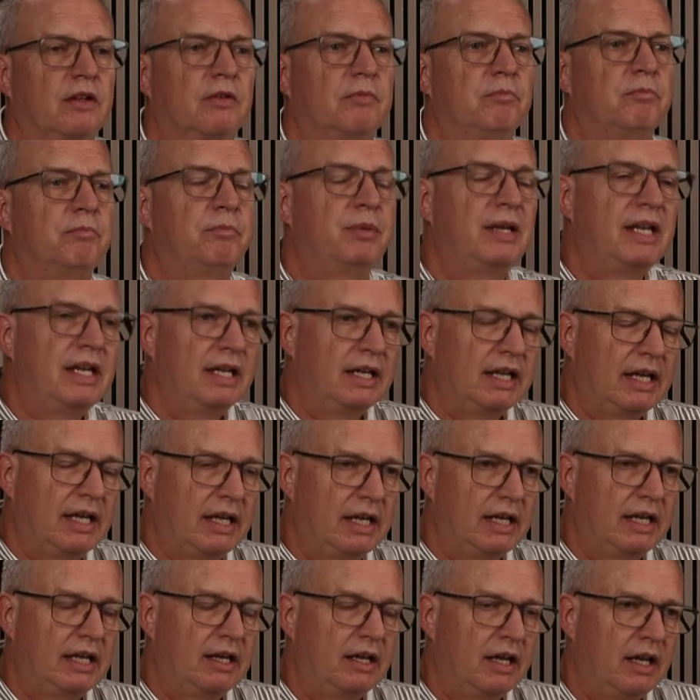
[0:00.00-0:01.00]
being,
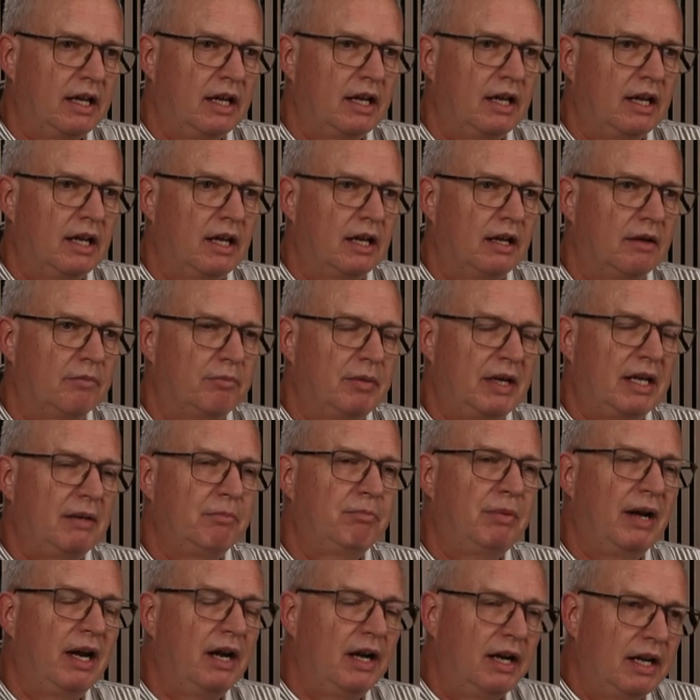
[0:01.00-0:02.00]
being
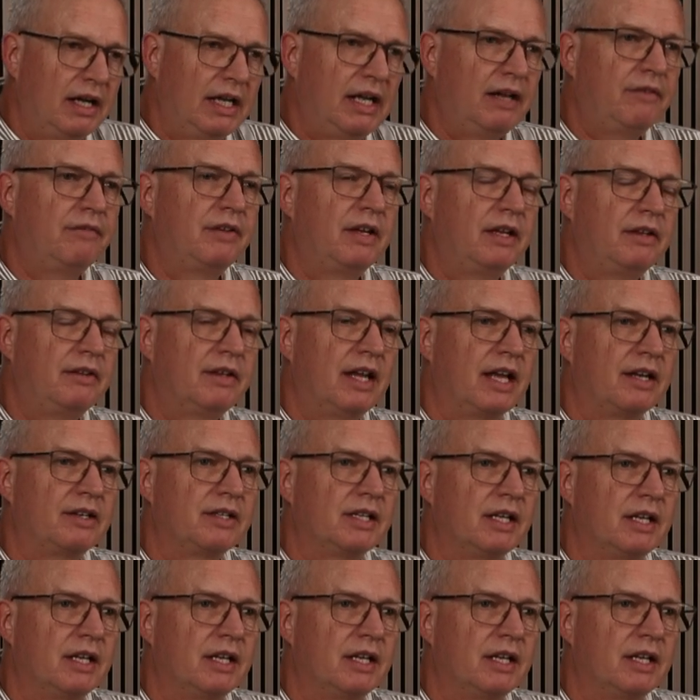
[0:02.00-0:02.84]
believing that,